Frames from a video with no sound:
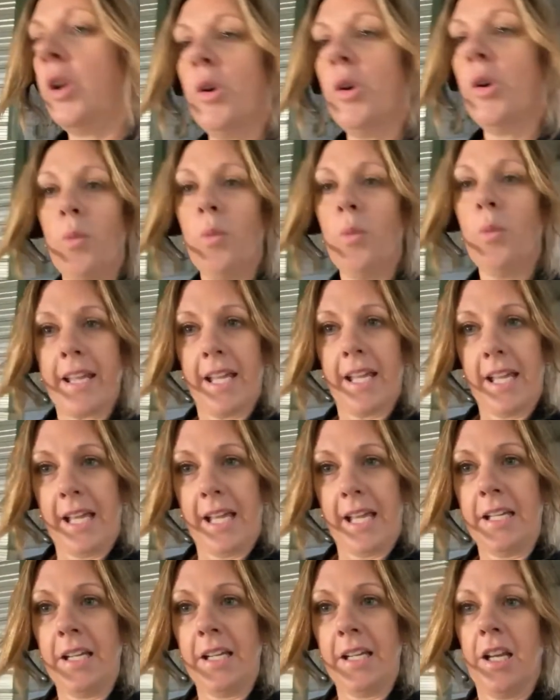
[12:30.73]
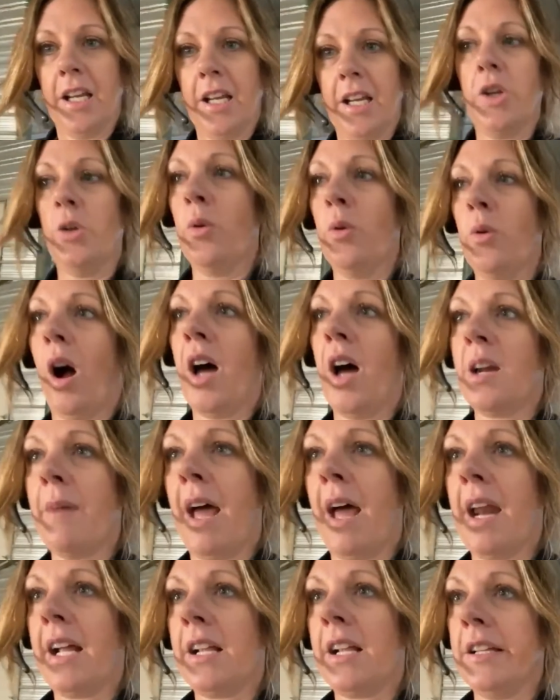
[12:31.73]
you walk in, you
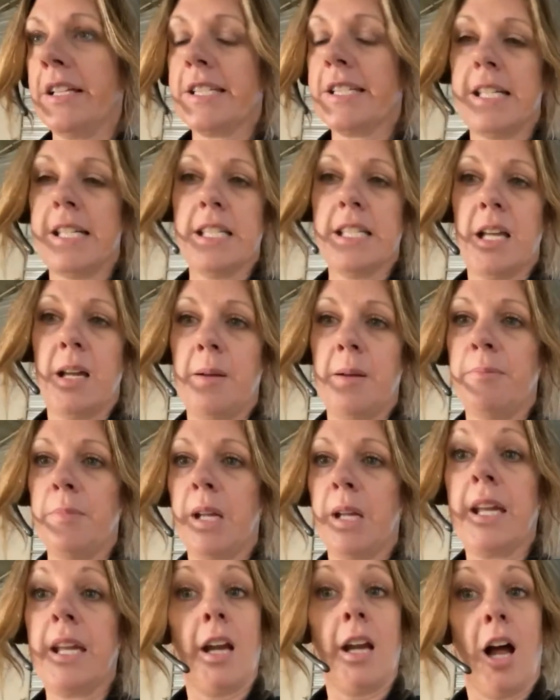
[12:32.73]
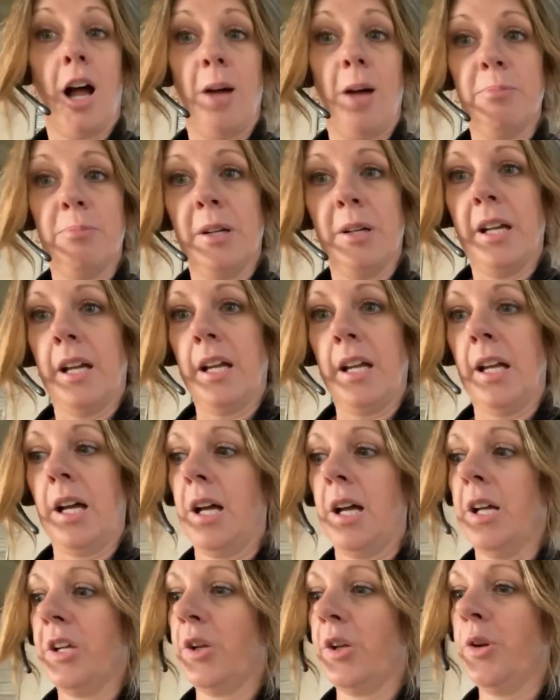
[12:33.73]
automatically see them get up.
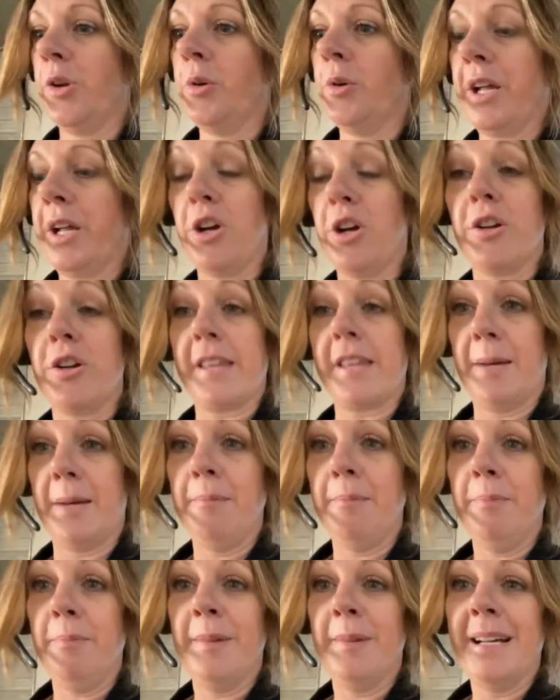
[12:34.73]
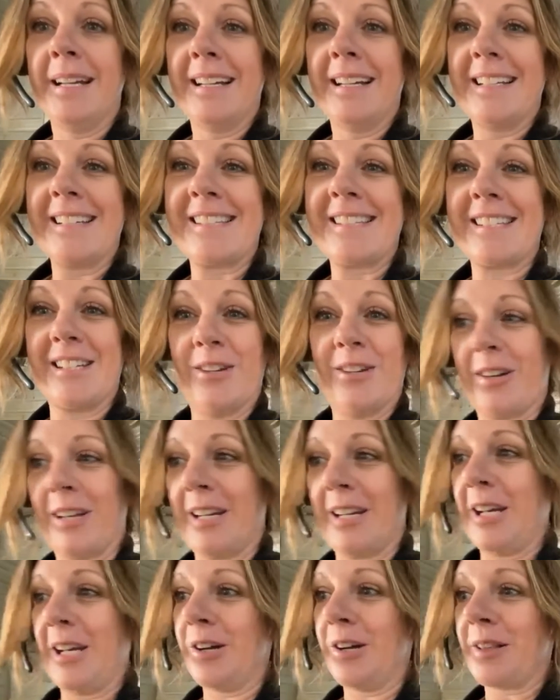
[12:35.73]
You hear them. You
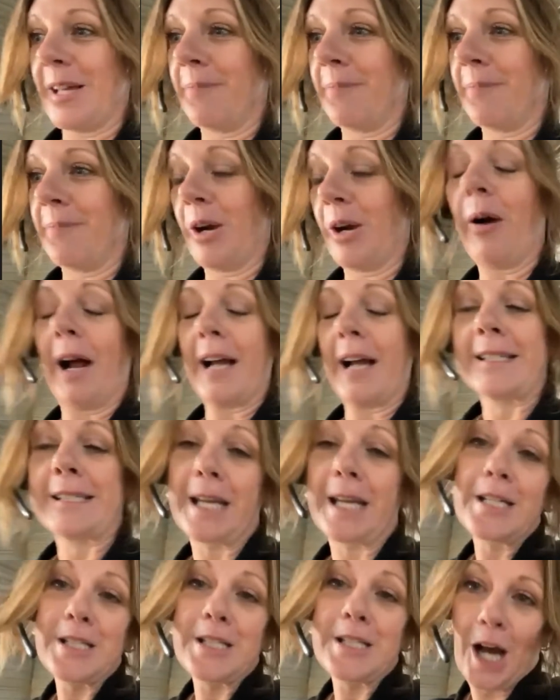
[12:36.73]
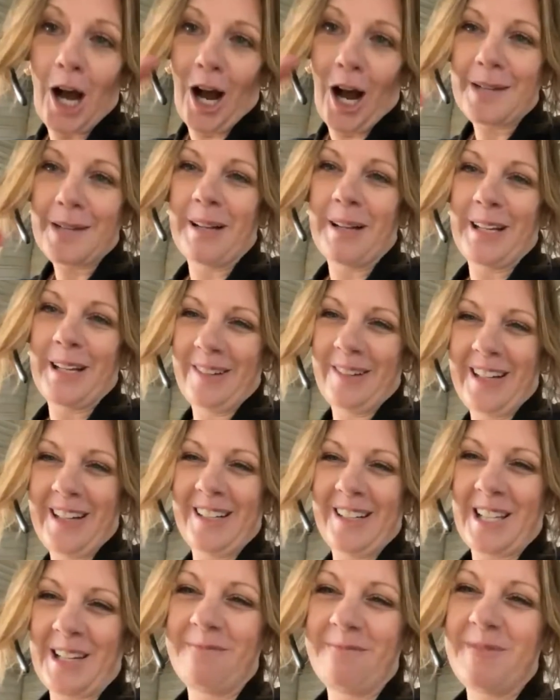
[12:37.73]
can hear them, I say talk, but you
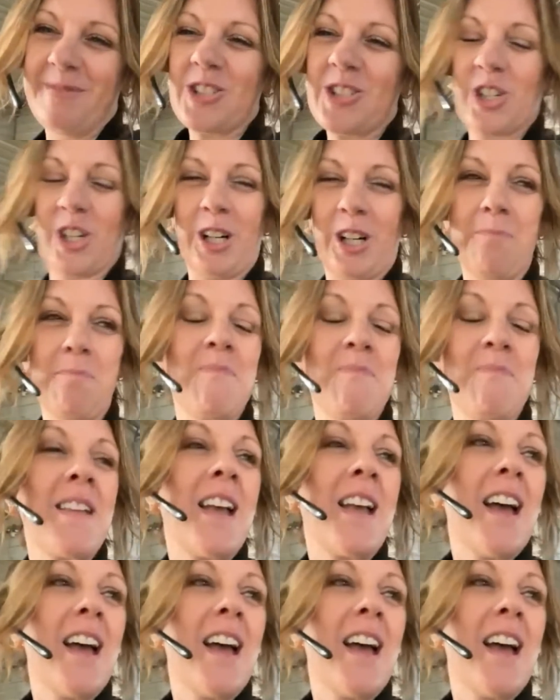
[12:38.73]
hear them chirp.